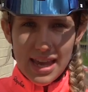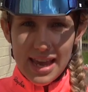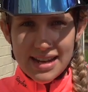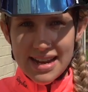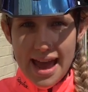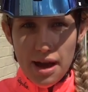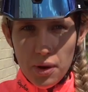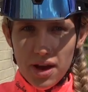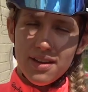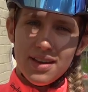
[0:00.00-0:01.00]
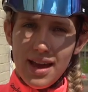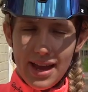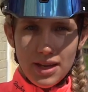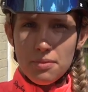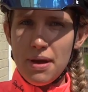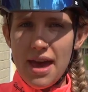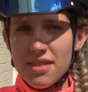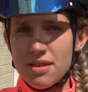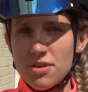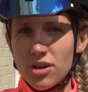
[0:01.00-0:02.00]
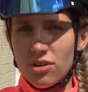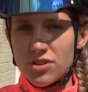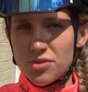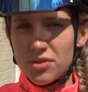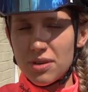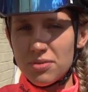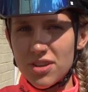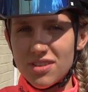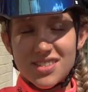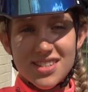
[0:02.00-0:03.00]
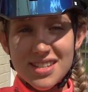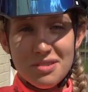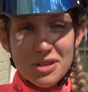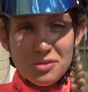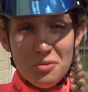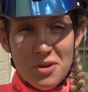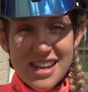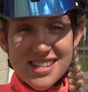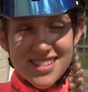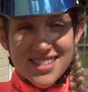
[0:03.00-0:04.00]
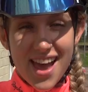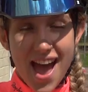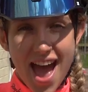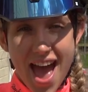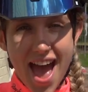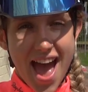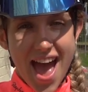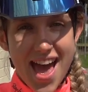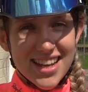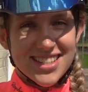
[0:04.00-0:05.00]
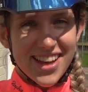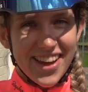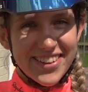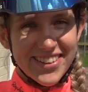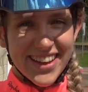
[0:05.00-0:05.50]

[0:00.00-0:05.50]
in an hour and compare them across all the computers to see which one wins. Let's go.